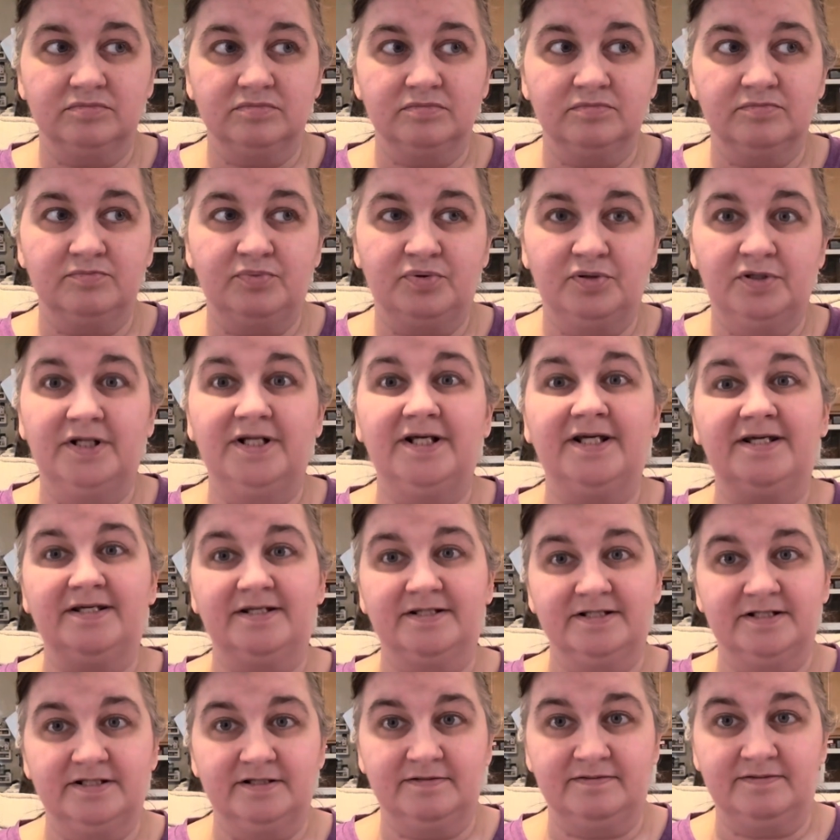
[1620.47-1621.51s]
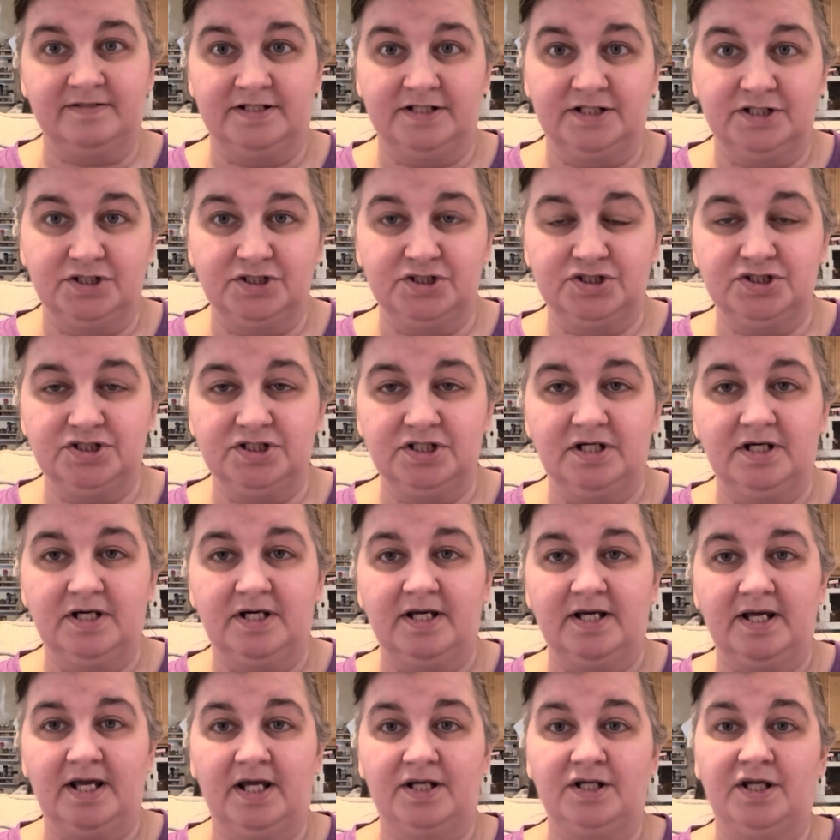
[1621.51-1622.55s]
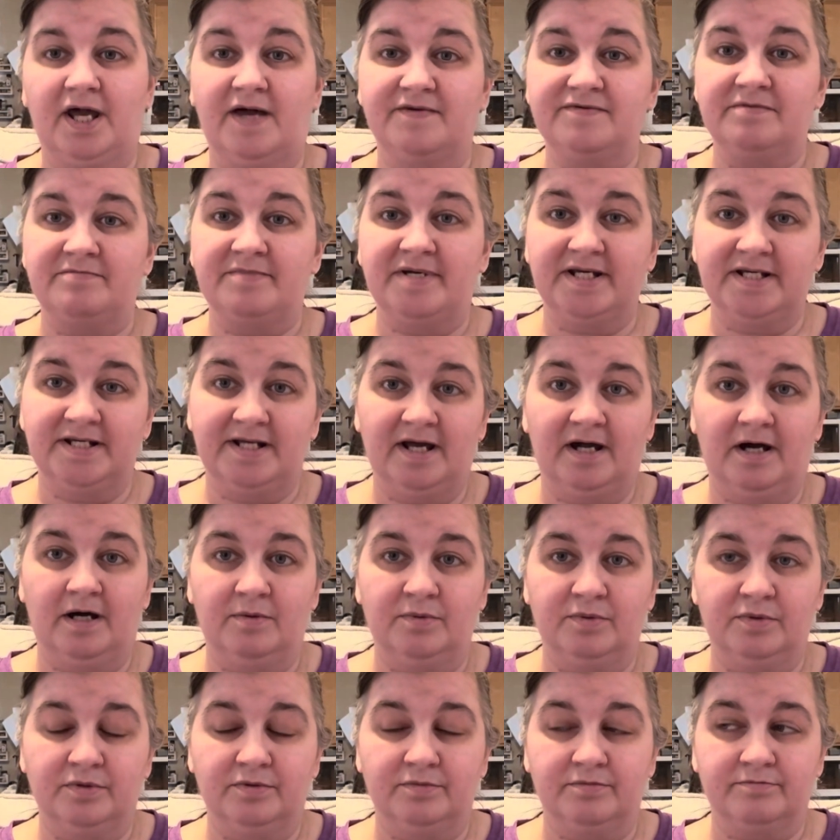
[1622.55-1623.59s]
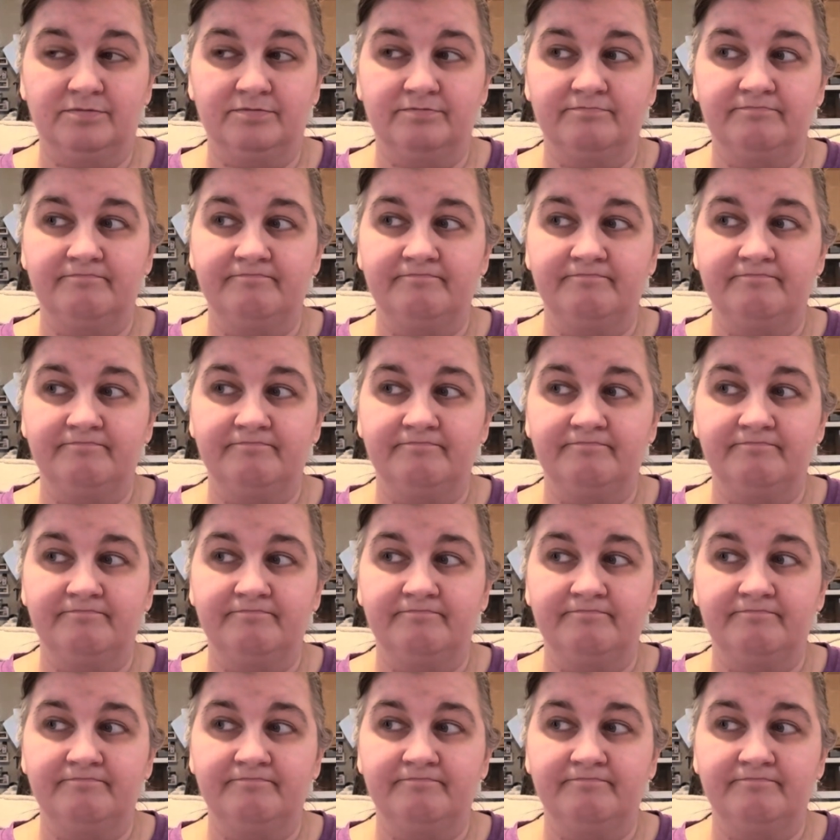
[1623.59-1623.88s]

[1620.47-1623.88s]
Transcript: put in to finish. And you have to make an album